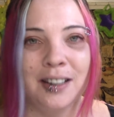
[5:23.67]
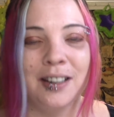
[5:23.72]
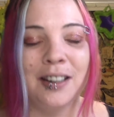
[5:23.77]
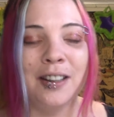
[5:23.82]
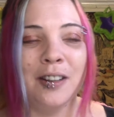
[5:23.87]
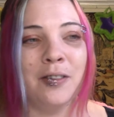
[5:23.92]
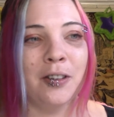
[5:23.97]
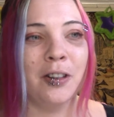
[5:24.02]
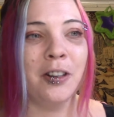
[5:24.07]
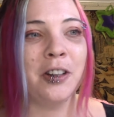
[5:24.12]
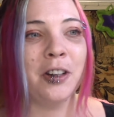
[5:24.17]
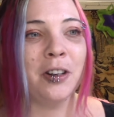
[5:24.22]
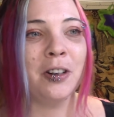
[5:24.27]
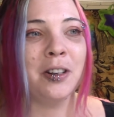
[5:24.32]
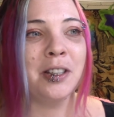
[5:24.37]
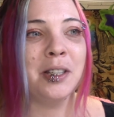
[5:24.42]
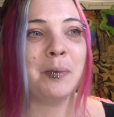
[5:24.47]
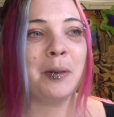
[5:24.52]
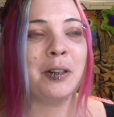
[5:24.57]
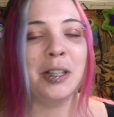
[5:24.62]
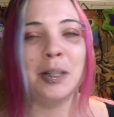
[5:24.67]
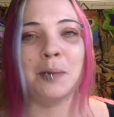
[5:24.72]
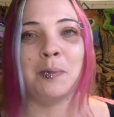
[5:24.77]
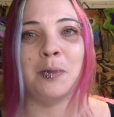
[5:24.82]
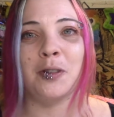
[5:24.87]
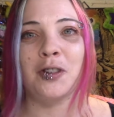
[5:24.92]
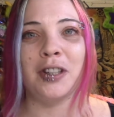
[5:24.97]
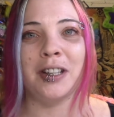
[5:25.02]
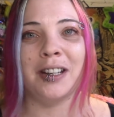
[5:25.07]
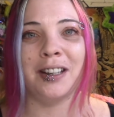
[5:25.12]
if they're curious about this
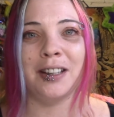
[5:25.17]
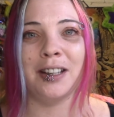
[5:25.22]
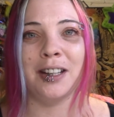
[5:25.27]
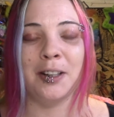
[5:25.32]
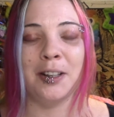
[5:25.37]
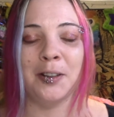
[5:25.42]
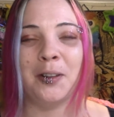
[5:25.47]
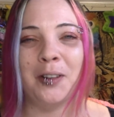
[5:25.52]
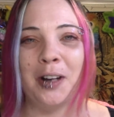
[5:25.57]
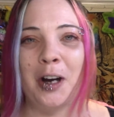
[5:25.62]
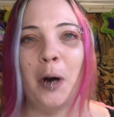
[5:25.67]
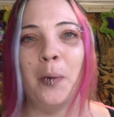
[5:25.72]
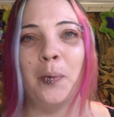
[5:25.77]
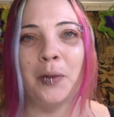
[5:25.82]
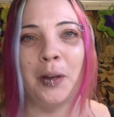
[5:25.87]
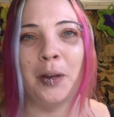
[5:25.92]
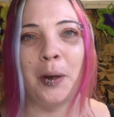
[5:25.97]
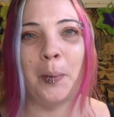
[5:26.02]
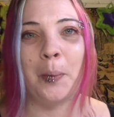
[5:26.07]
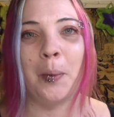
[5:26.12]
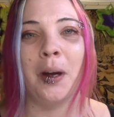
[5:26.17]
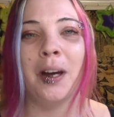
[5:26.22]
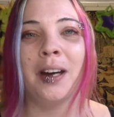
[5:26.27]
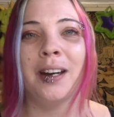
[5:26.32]
machine, and it'll help them